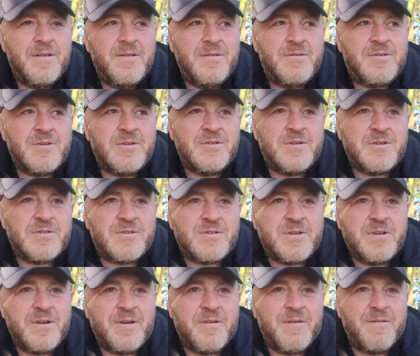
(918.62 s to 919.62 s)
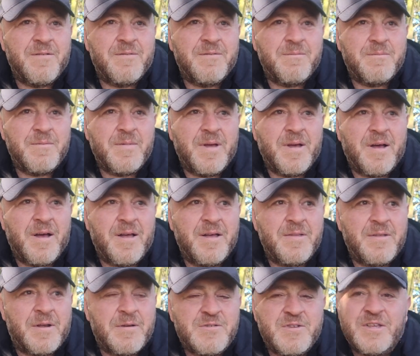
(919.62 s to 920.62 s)
just,
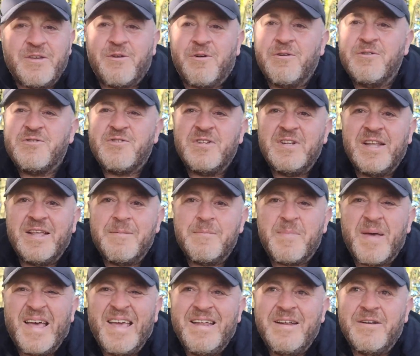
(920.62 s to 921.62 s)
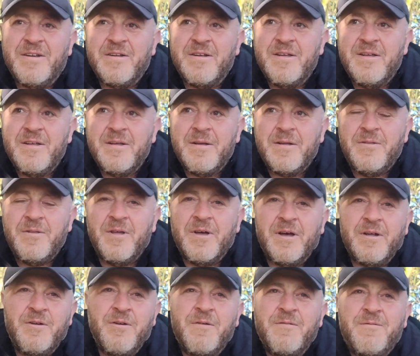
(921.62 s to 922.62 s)
I was constantly in pain,
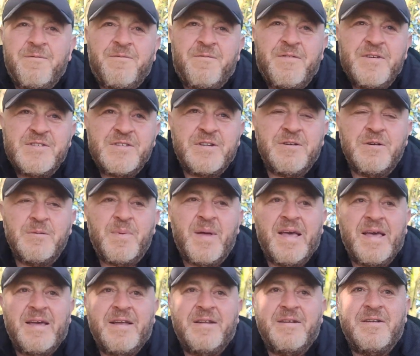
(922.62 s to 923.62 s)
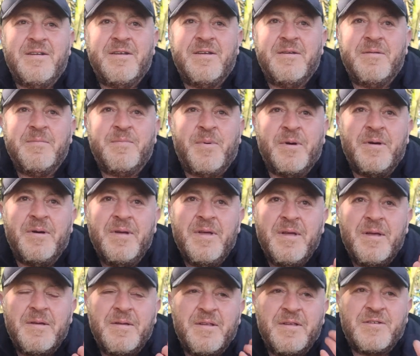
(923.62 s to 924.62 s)
and not physical pain, but
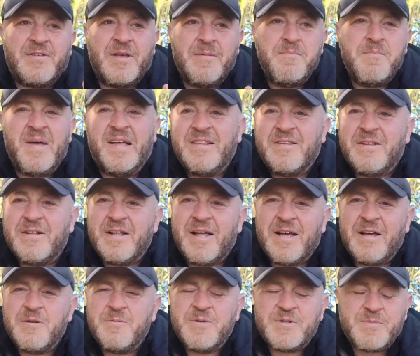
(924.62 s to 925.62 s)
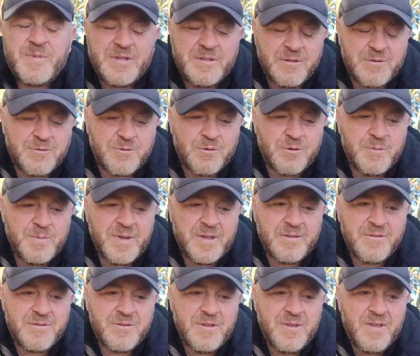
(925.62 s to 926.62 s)
it's like mental anguish, mental
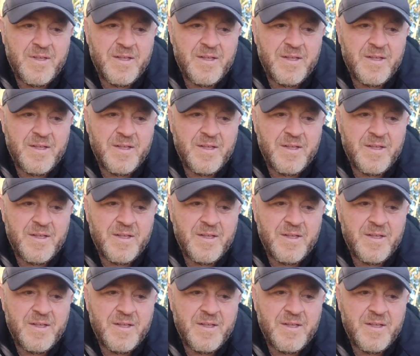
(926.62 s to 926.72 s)
torment.